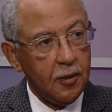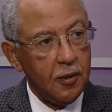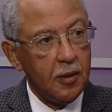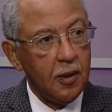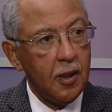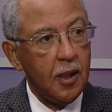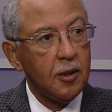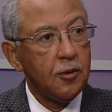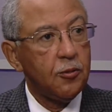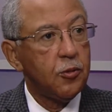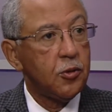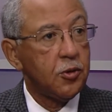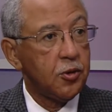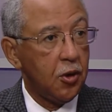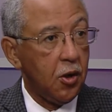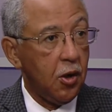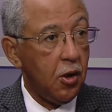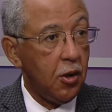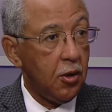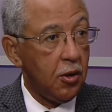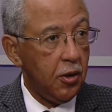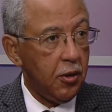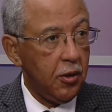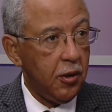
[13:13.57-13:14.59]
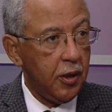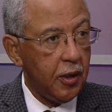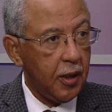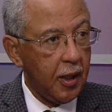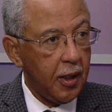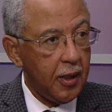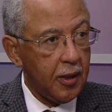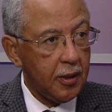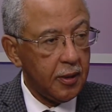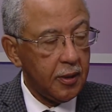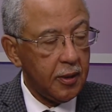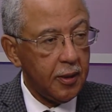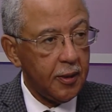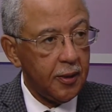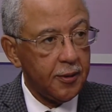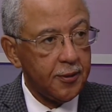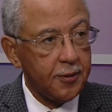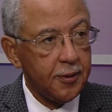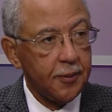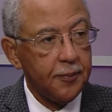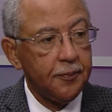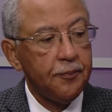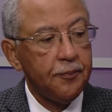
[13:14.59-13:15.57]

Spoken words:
that's what's called a herniated disc.